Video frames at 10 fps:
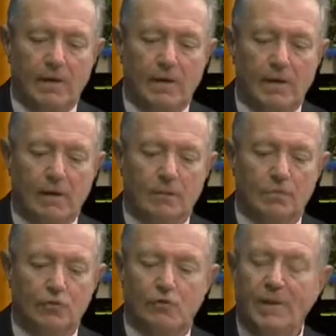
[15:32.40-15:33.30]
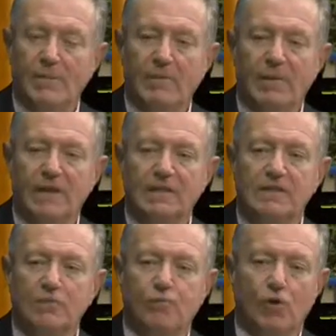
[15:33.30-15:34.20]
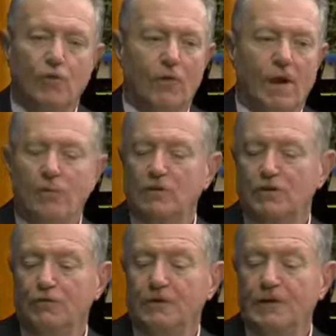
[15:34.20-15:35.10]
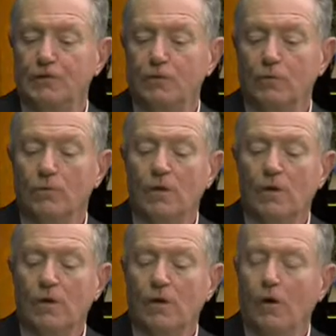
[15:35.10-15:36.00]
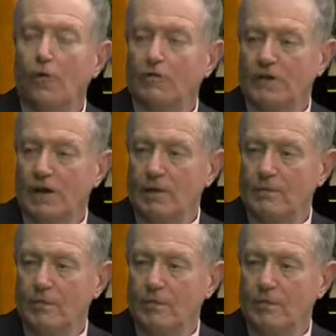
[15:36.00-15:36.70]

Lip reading: a treatment-based program with judicial oversight.